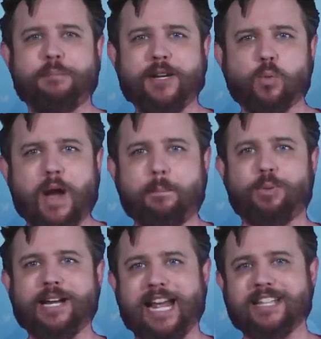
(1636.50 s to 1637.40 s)
have been
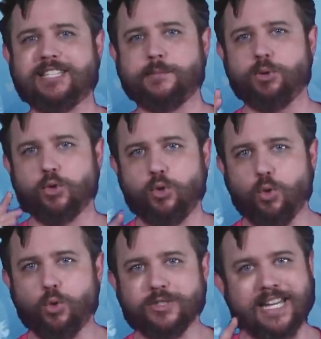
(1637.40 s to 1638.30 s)
reprehensible
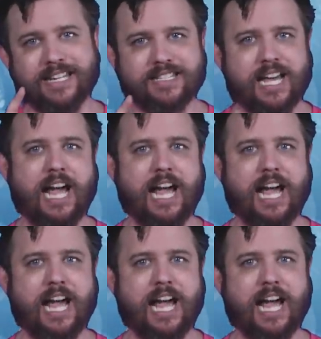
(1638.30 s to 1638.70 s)
ghouls and